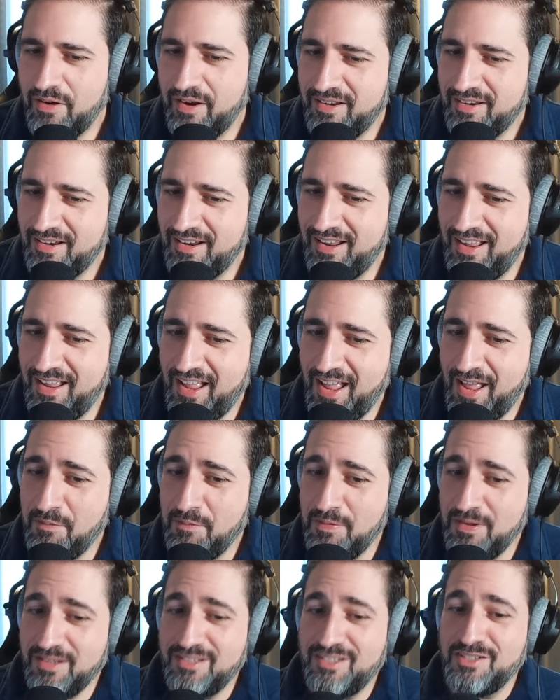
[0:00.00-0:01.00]
All right.
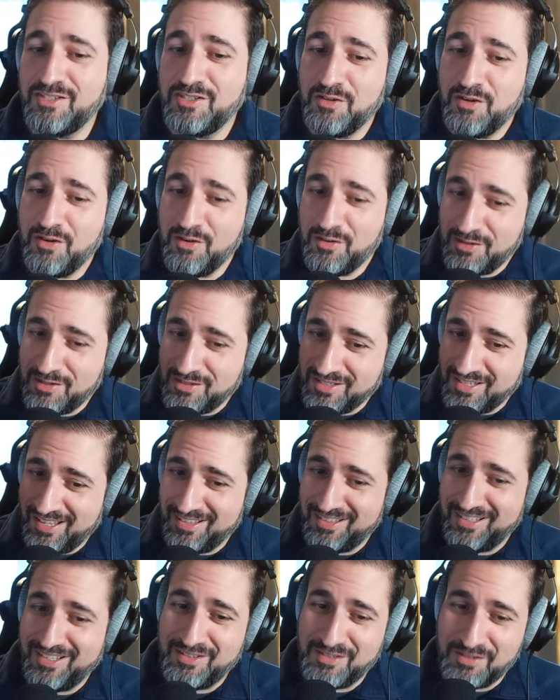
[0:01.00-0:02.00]
I'm going to disagree with you
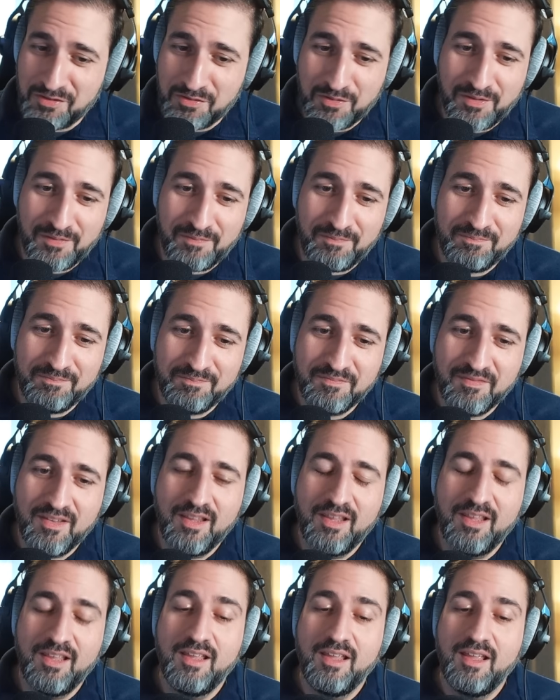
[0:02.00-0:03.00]
slightly on this one.
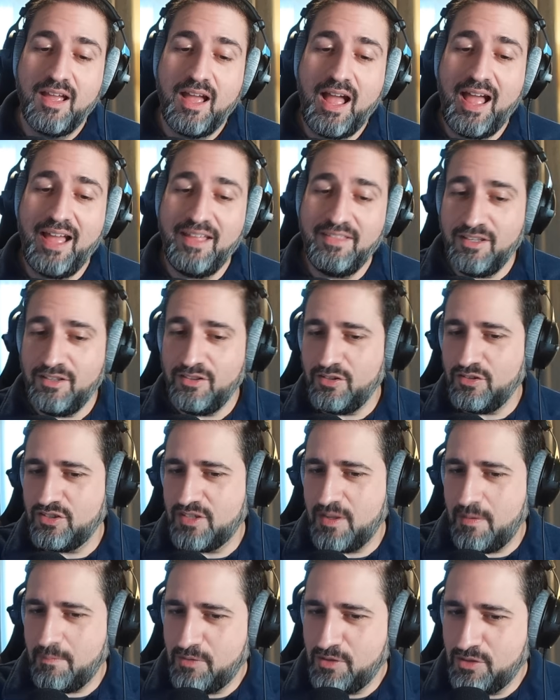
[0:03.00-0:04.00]
I think
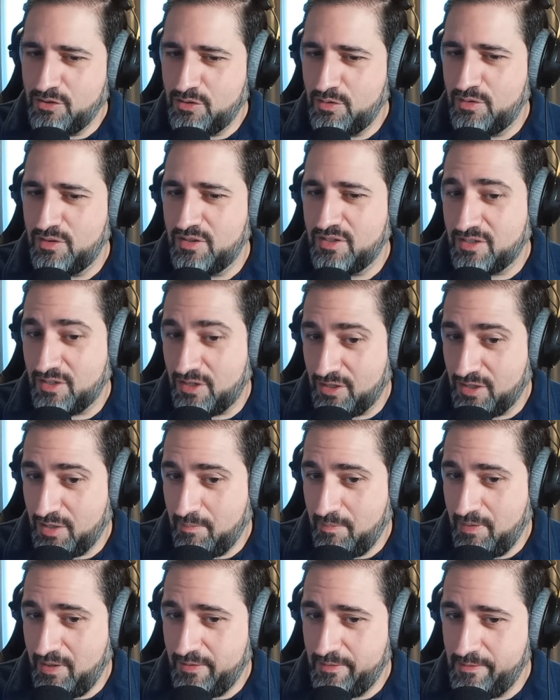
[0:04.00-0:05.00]
there's something to this
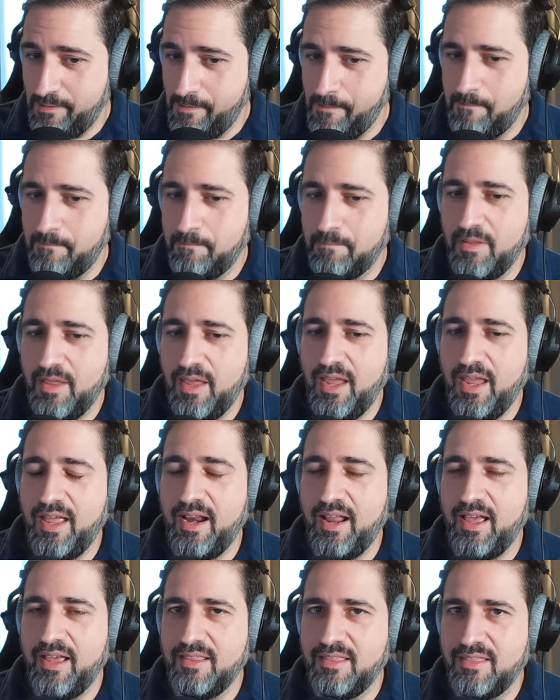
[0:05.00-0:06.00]
argument.
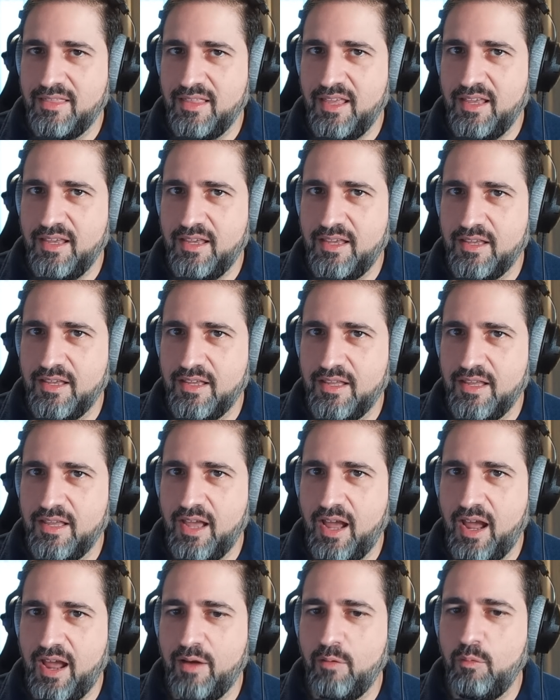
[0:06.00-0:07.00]
And I think
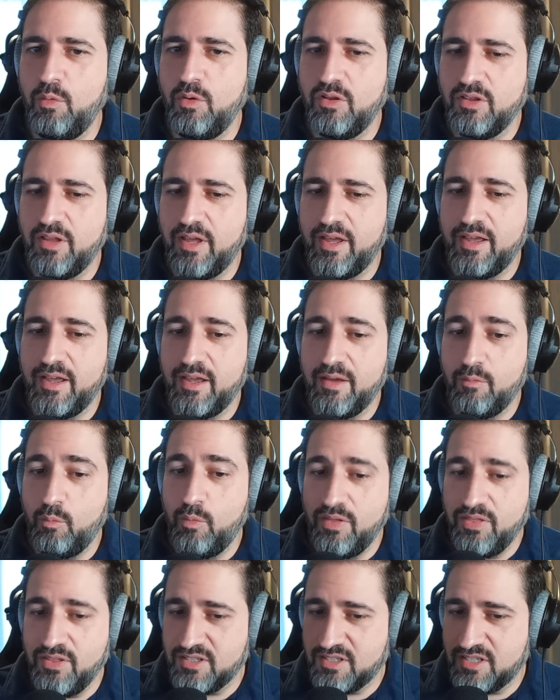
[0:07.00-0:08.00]

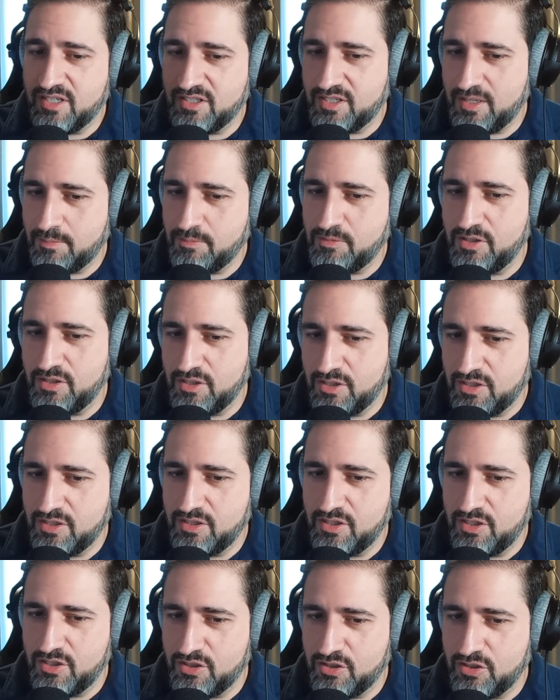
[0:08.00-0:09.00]
when this gets up to
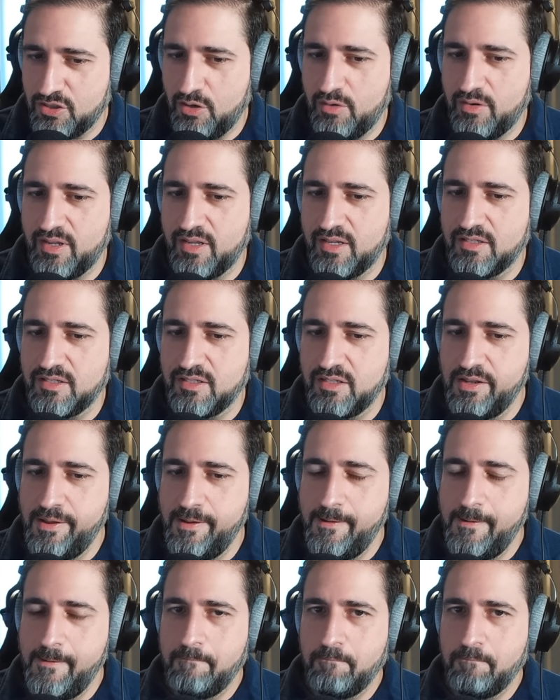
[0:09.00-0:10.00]
SCOTUS,
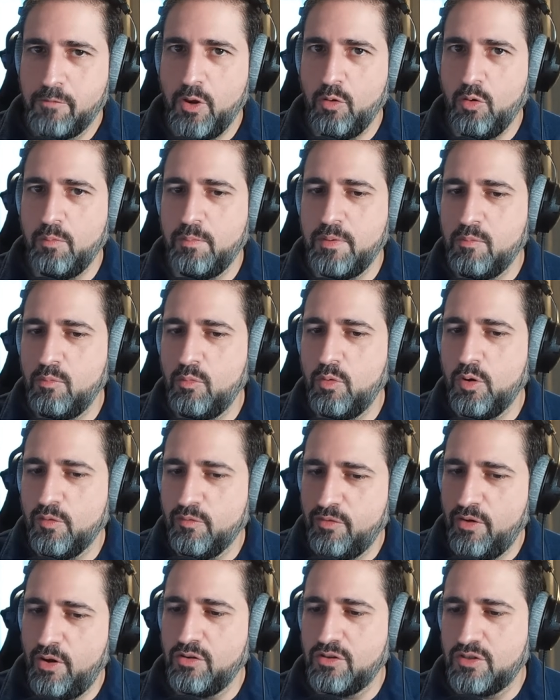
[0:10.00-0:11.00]
there will be
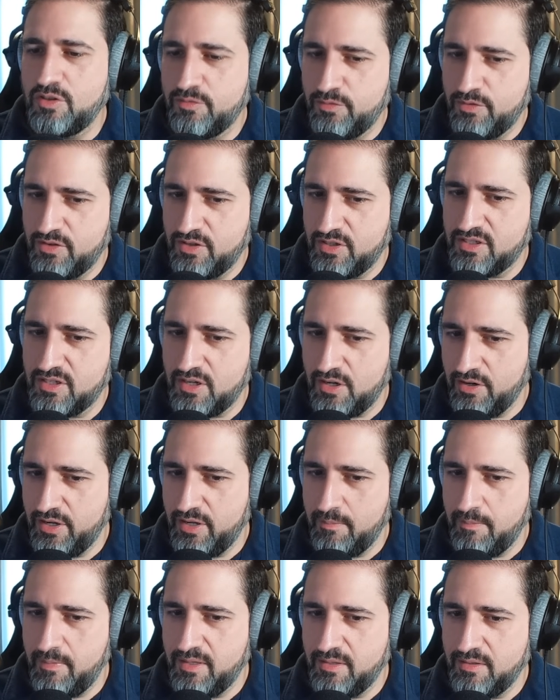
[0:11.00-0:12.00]
more votes for this
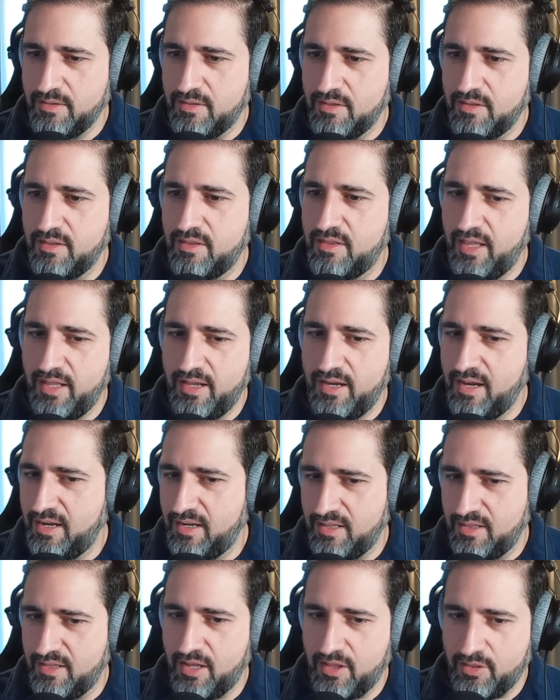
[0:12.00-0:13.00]
argument than
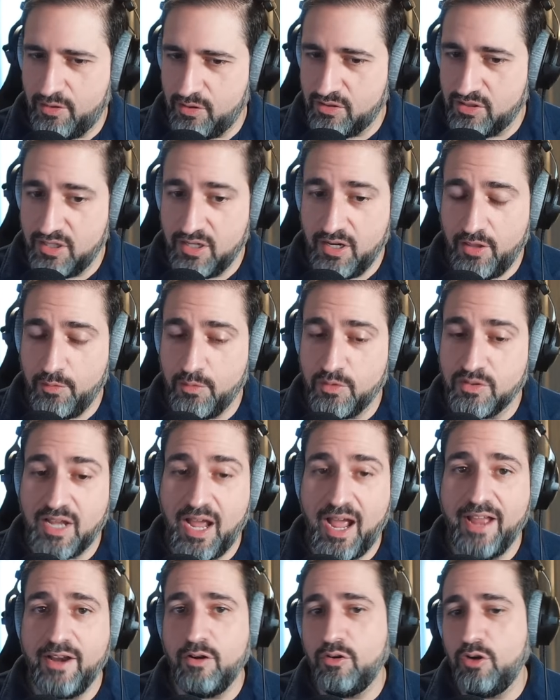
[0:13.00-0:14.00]
any of the others. In other words,
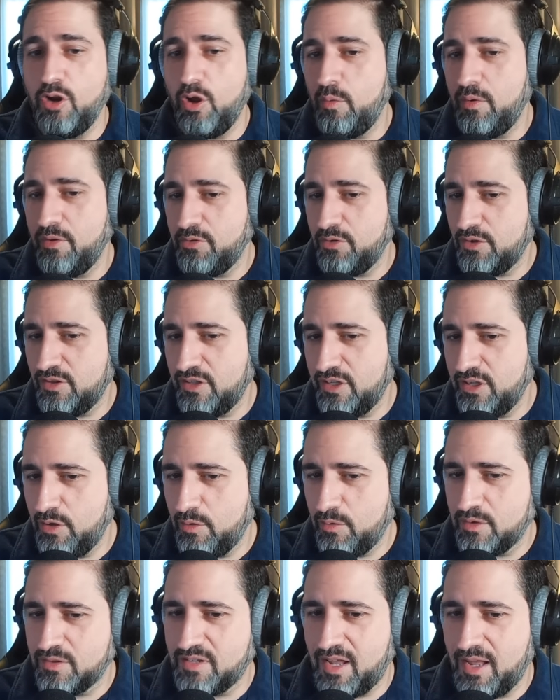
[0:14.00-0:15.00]
I don't know whether
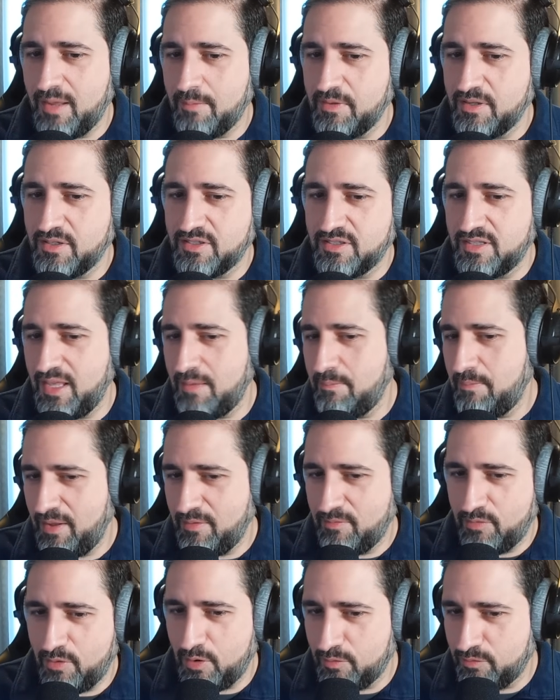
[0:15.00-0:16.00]
Alito or Thomas, they
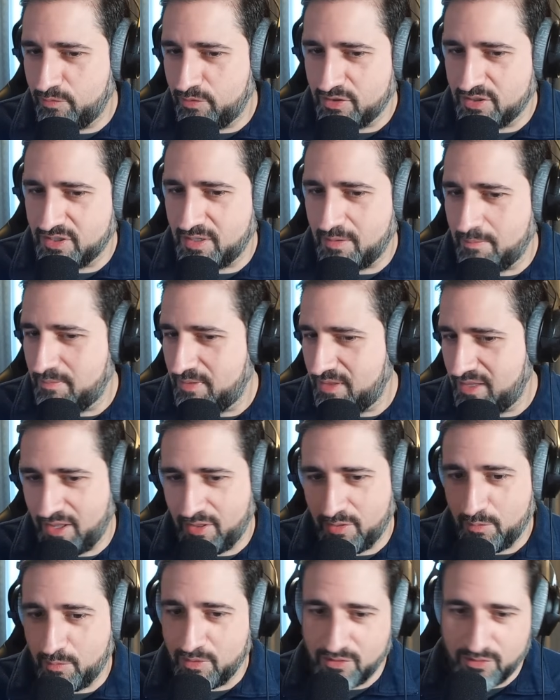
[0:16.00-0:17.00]
may vote for some of the
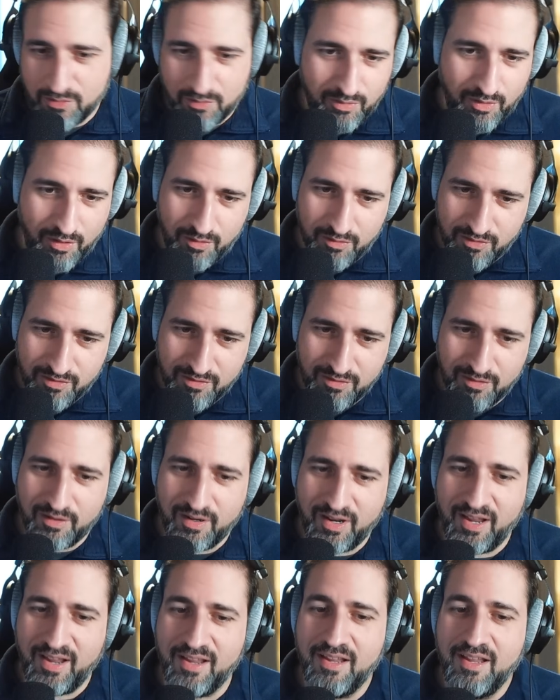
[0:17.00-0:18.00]
other ones. Who knows?
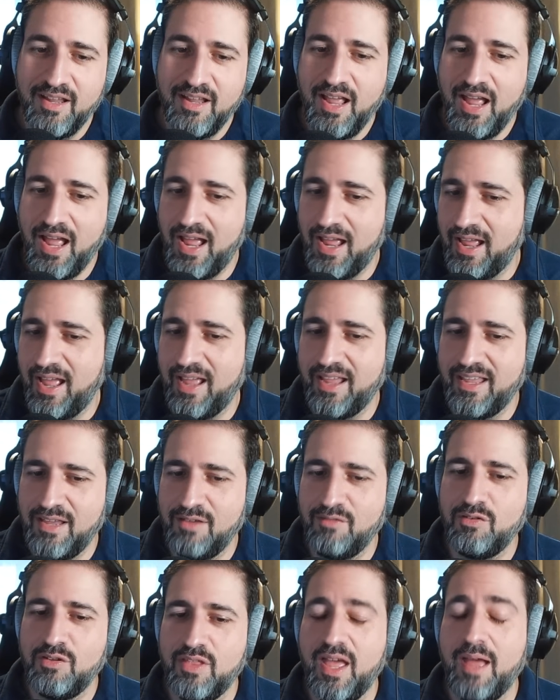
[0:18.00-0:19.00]
Okay. I
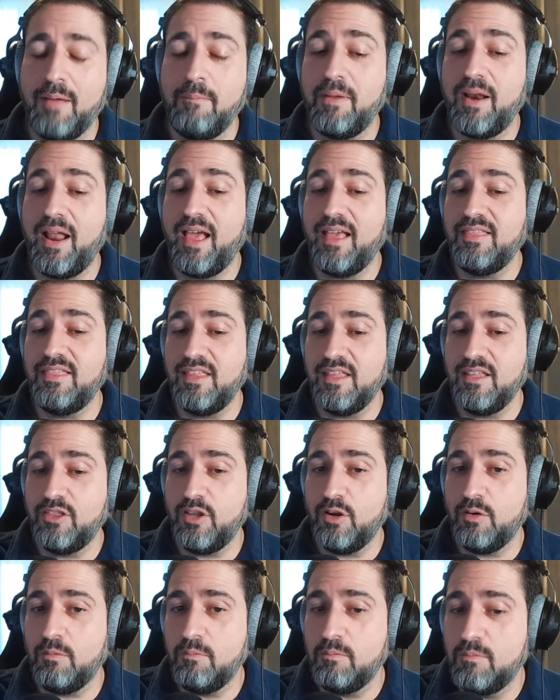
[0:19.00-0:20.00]
give you that, but I think
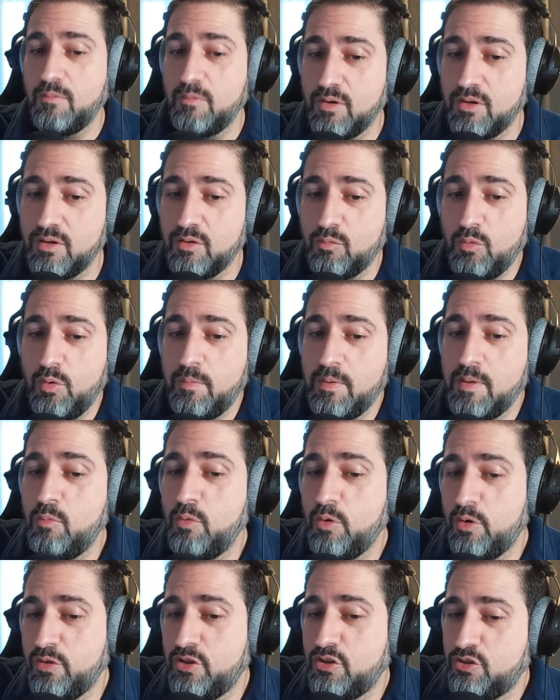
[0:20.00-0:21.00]
there will be
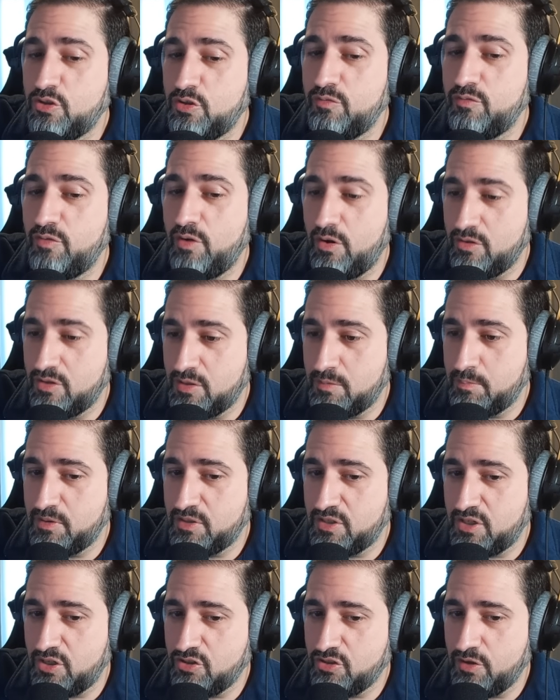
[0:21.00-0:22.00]
more than 2 votes
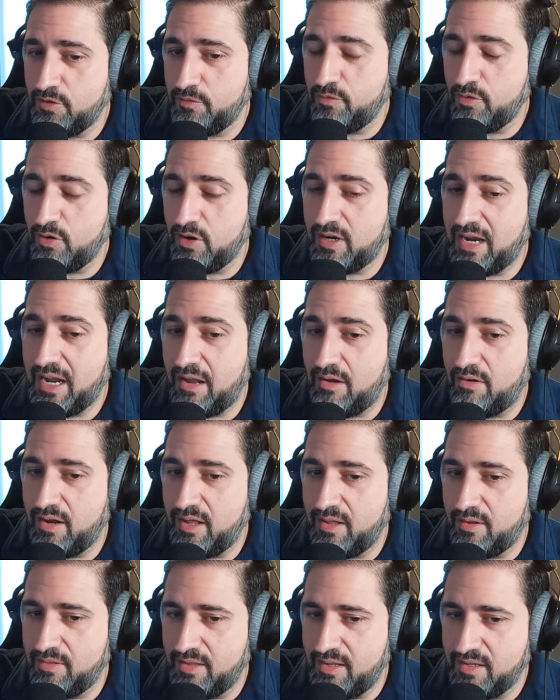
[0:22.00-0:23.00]
potentially for a
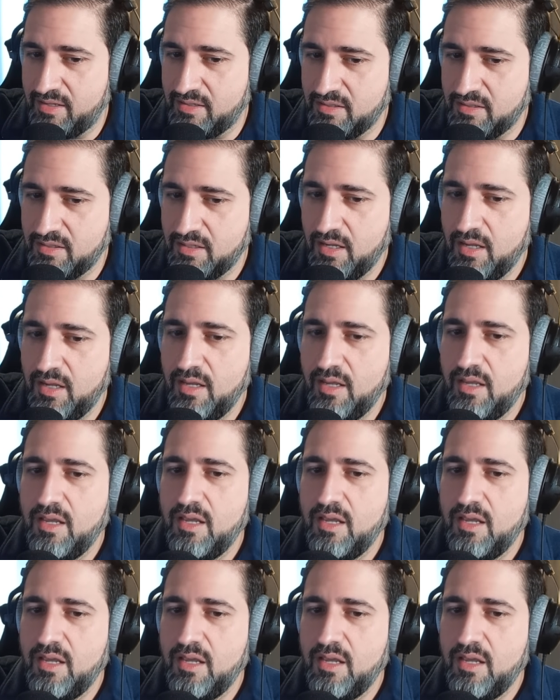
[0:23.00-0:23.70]
count on this.